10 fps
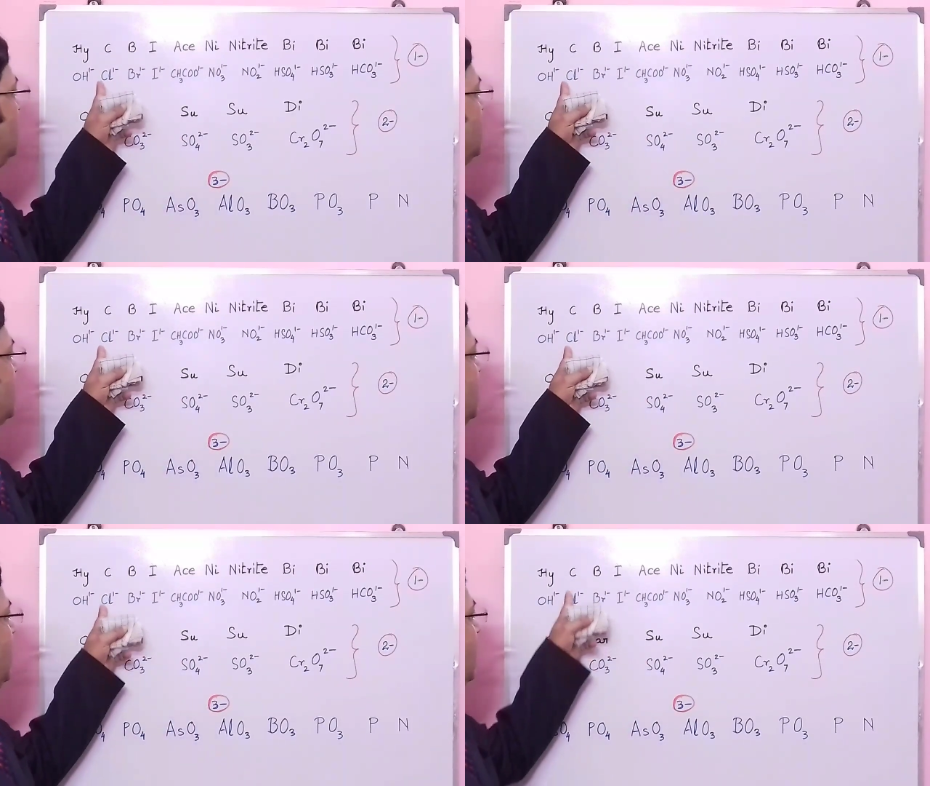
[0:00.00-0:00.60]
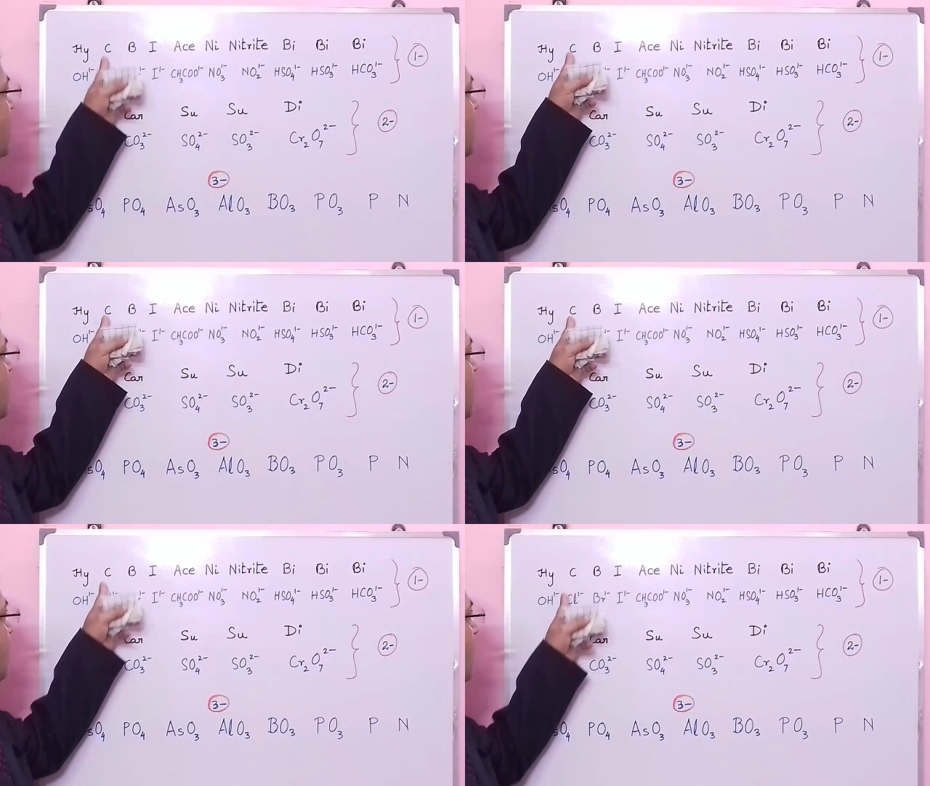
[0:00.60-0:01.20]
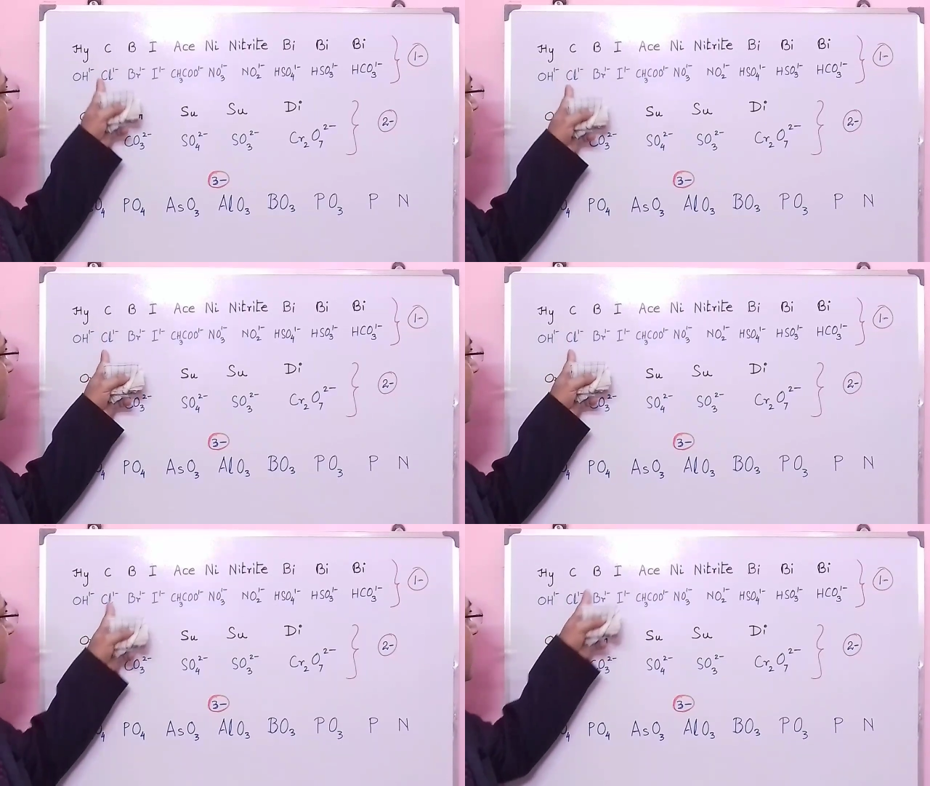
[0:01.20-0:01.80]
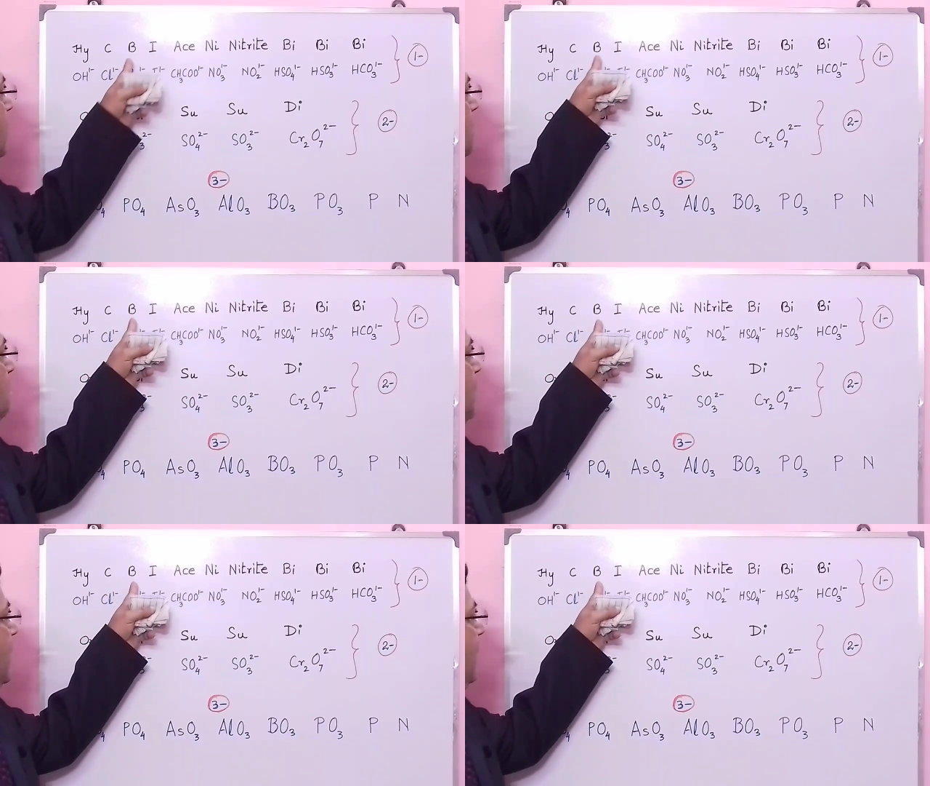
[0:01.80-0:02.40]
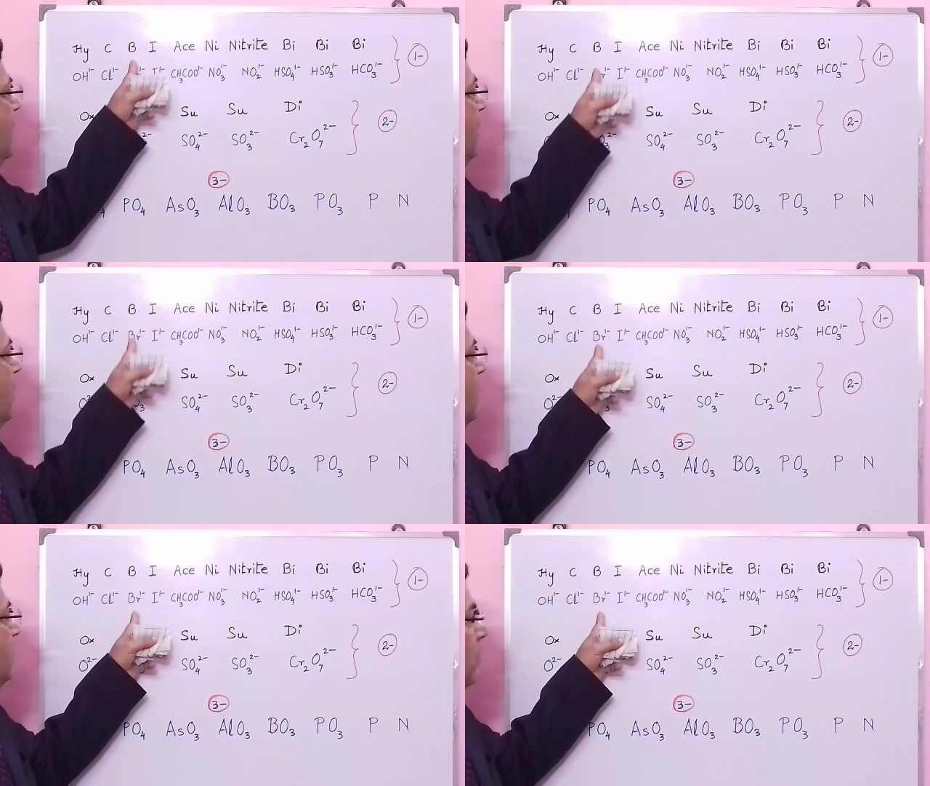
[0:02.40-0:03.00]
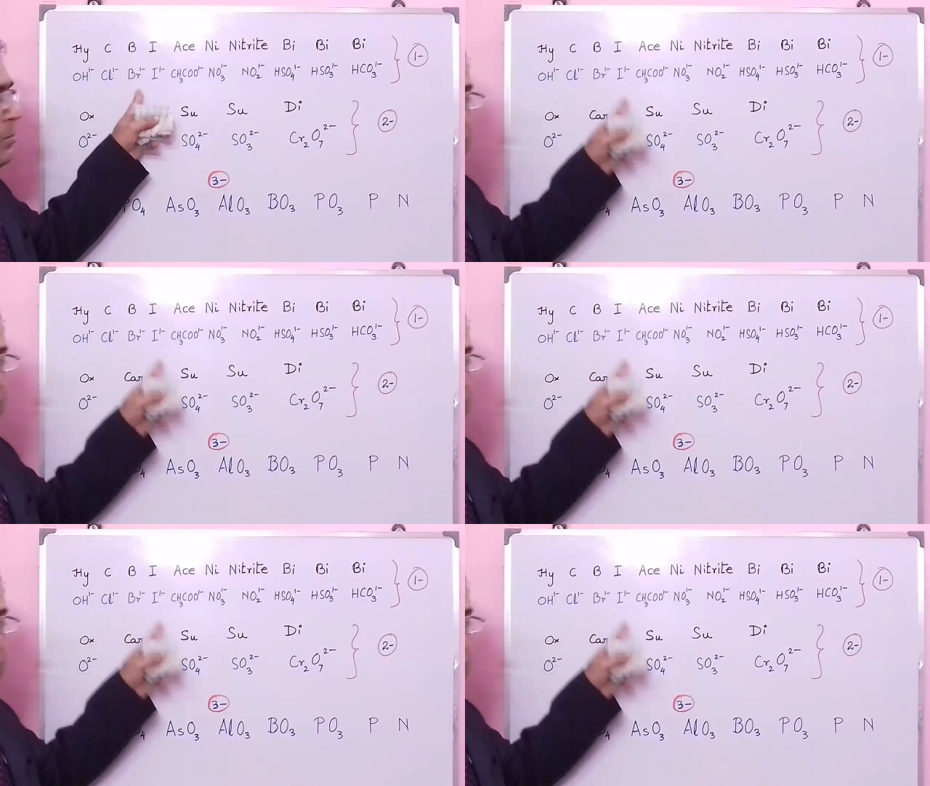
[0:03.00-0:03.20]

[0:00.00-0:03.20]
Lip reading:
Nobody's mouth can be seen.